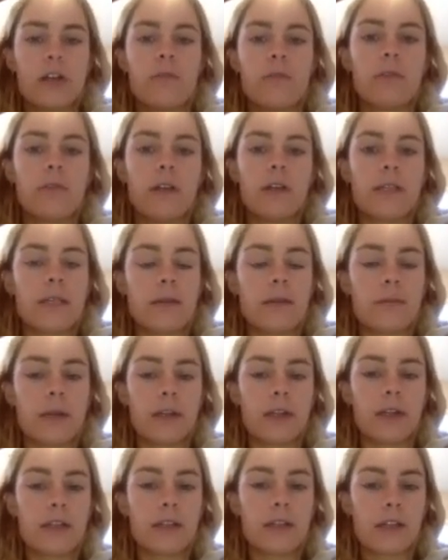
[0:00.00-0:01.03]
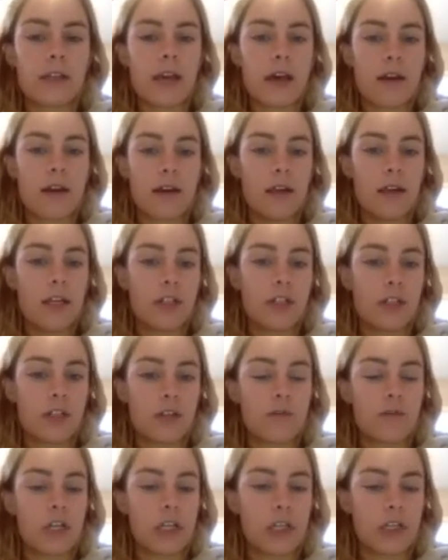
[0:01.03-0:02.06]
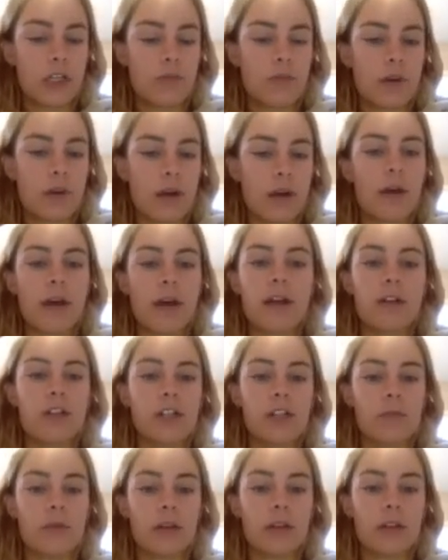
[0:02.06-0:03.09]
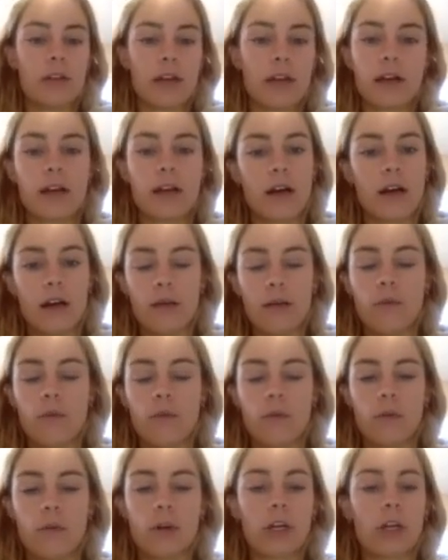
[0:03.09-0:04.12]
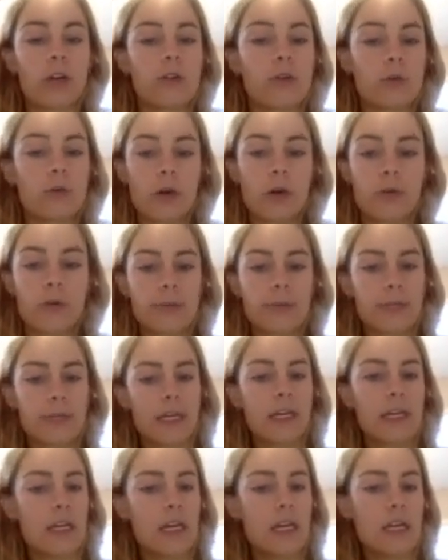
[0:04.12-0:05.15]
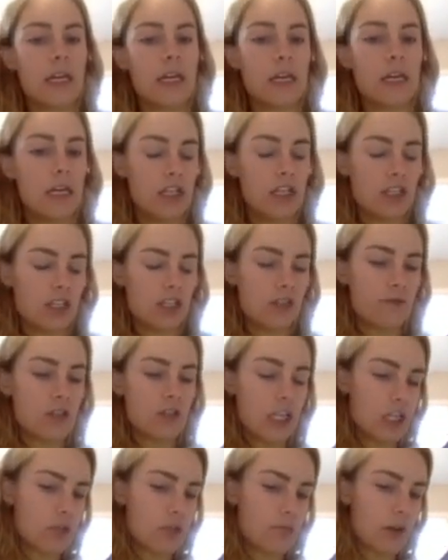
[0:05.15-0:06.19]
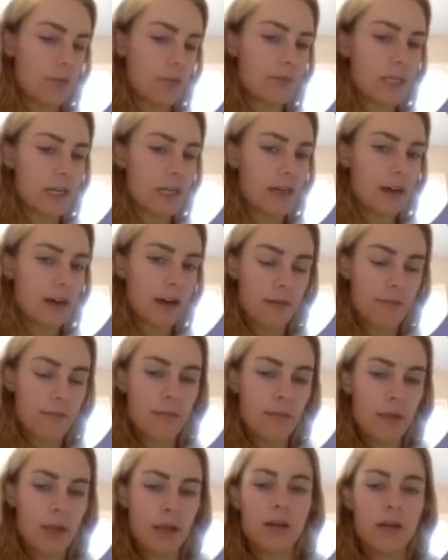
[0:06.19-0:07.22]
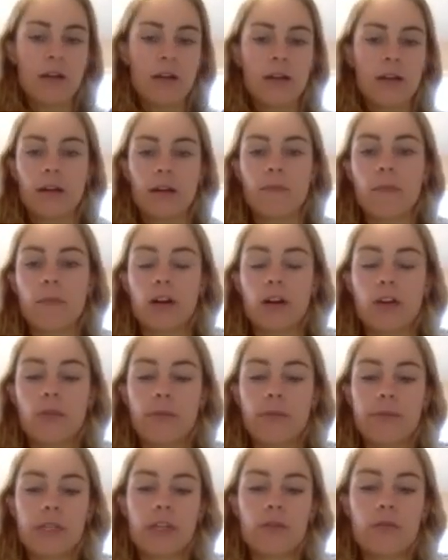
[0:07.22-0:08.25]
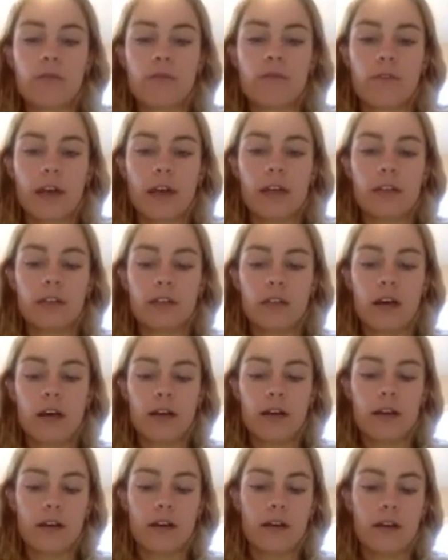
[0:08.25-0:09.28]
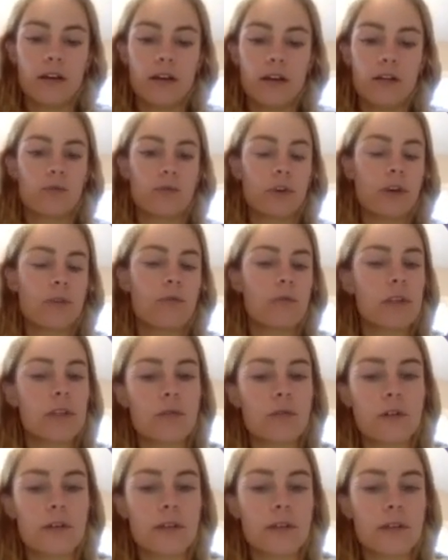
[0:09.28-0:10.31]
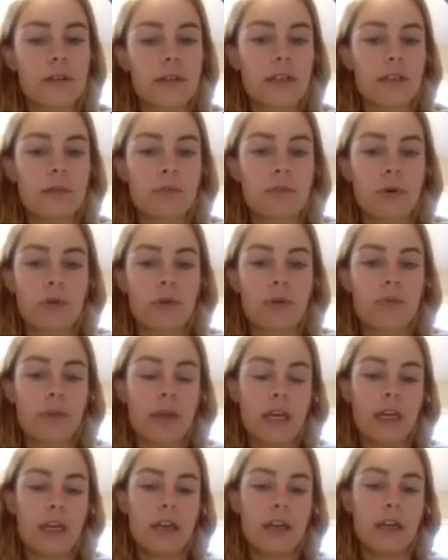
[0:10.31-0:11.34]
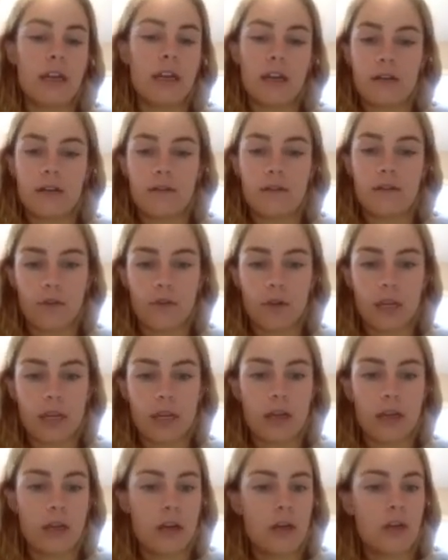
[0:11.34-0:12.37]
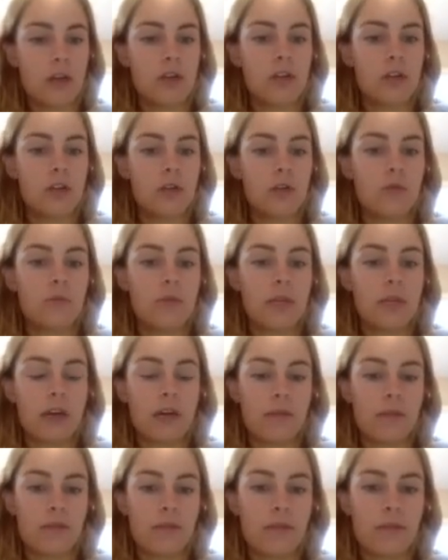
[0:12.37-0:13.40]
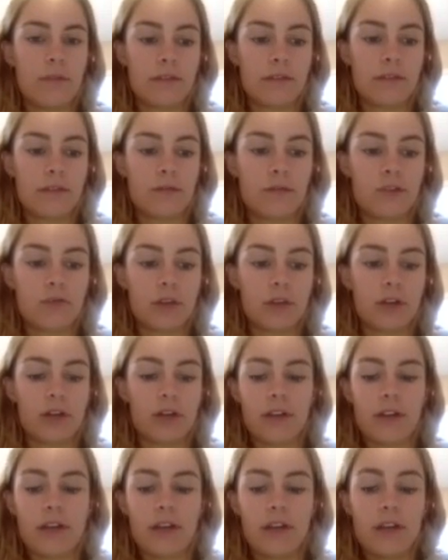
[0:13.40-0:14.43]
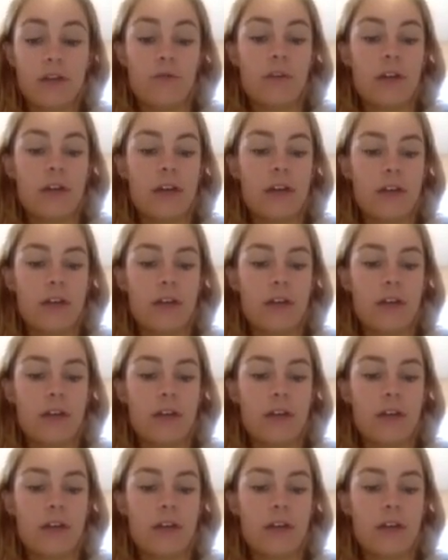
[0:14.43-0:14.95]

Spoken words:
please email us at agentsofchangeprep@gmail.com, or go to our website, agentsofchangeprep.com. On our website, you can find a lot of great resources, both paid and free, to become the best social worker that you can